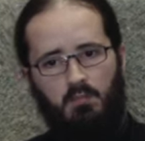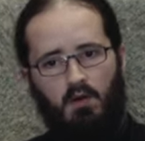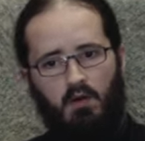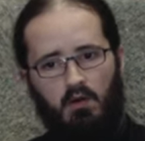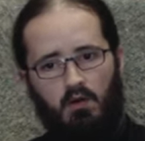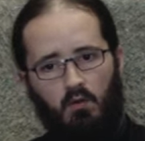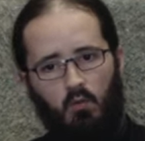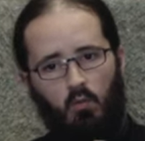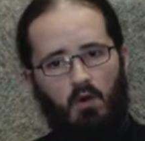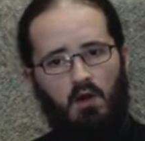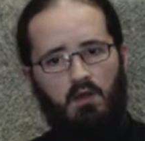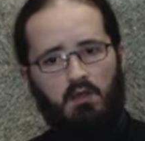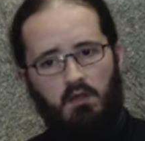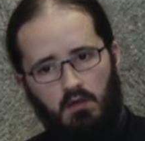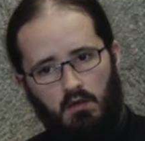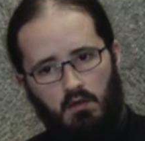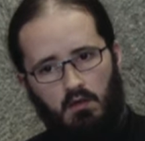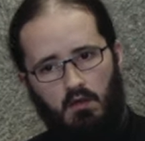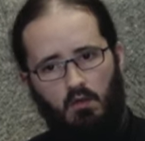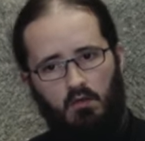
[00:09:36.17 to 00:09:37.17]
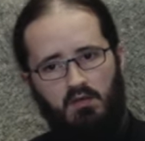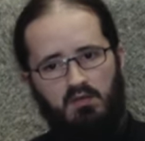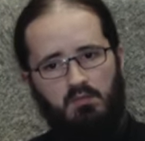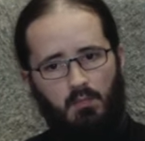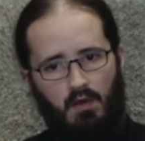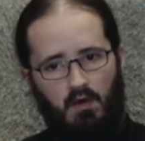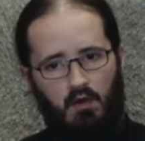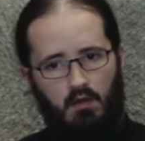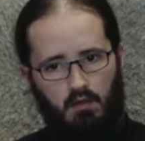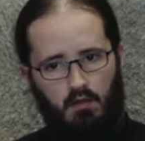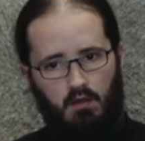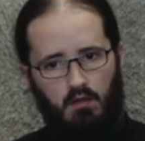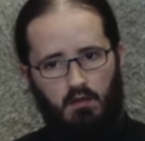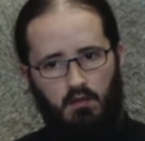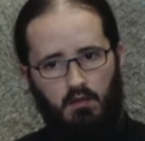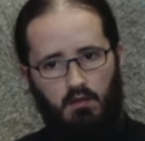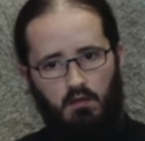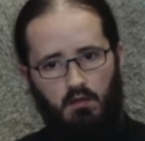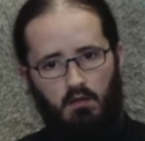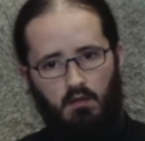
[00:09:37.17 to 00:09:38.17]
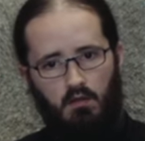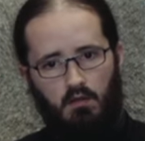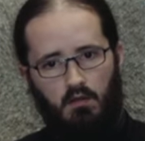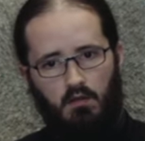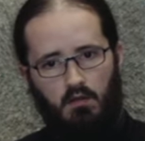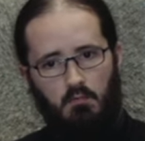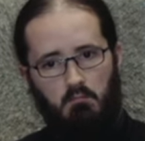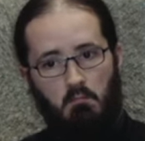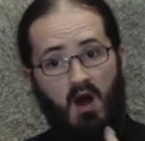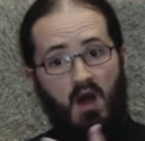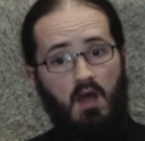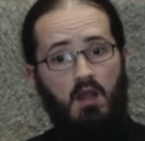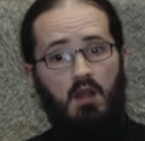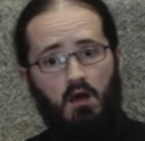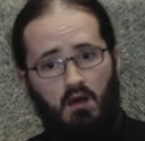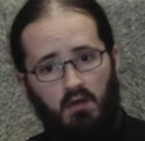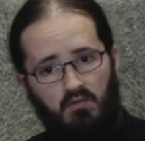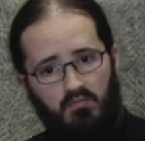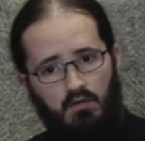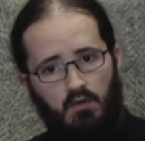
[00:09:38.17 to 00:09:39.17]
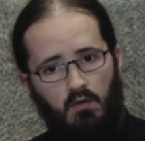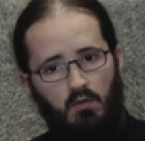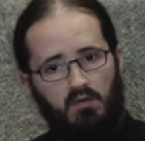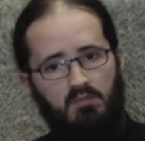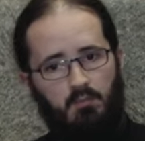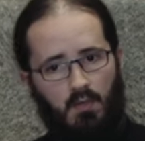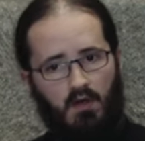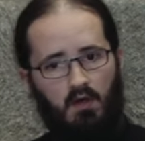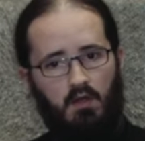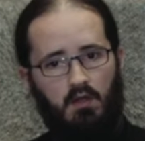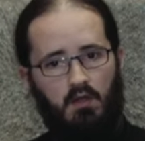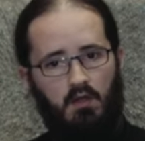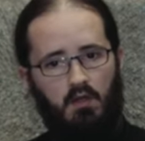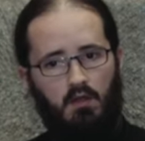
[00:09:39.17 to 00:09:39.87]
by, 1 year goes by, my life goes by,